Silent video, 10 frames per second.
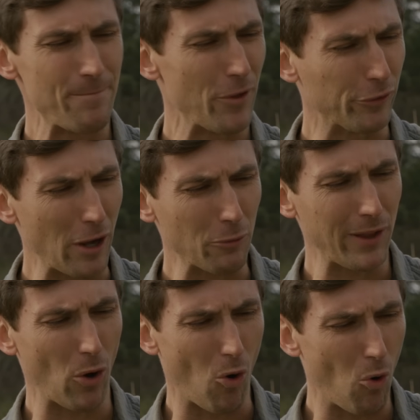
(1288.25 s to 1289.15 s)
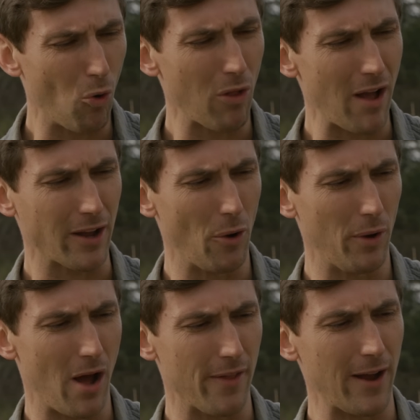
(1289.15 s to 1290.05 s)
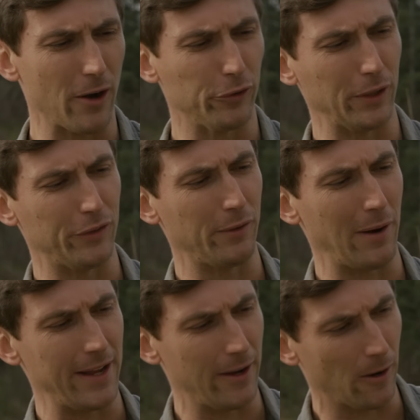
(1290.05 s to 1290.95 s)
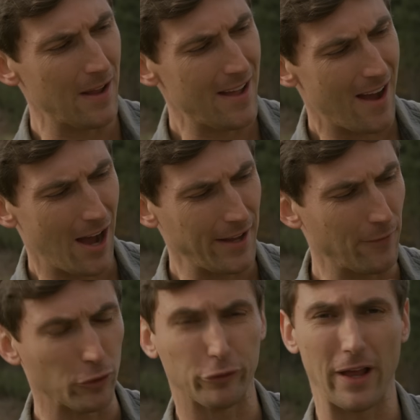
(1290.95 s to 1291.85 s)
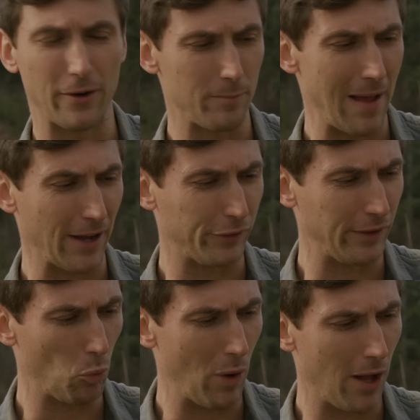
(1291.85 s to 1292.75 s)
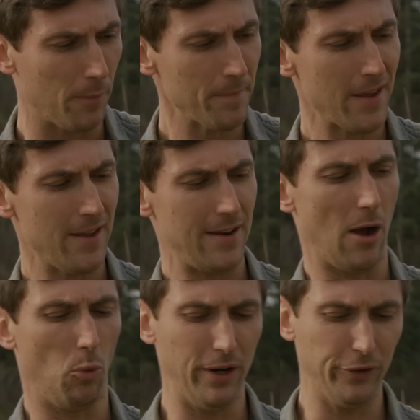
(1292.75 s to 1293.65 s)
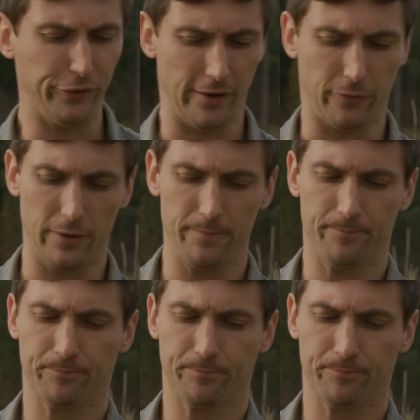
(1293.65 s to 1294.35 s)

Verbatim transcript: there's not really a whole lot going on there. So you can see right here, uh, you have your standard magazine well. Now, what is different